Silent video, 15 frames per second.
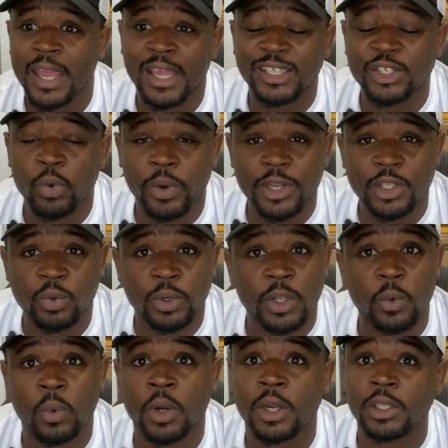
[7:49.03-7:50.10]
in
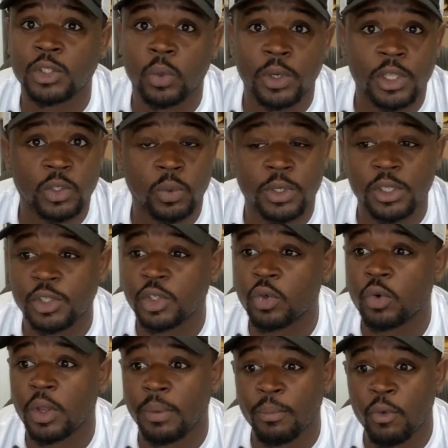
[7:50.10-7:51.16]
2021
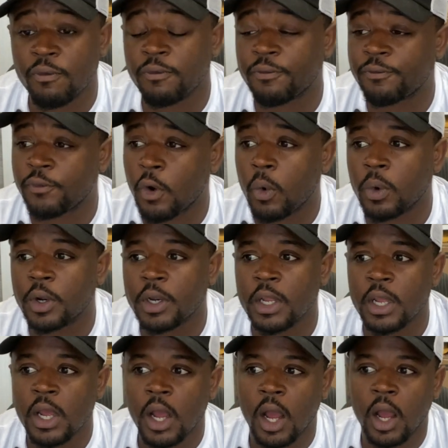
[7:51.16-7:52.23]
2022 and moving forward
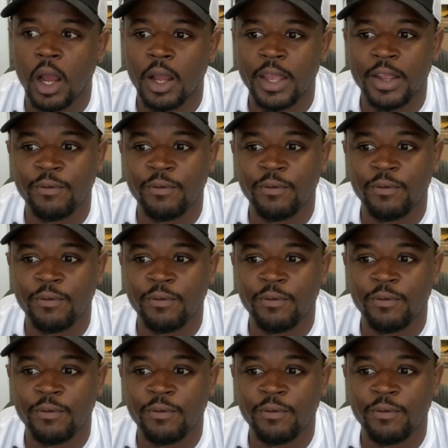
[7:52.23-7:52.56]
uh,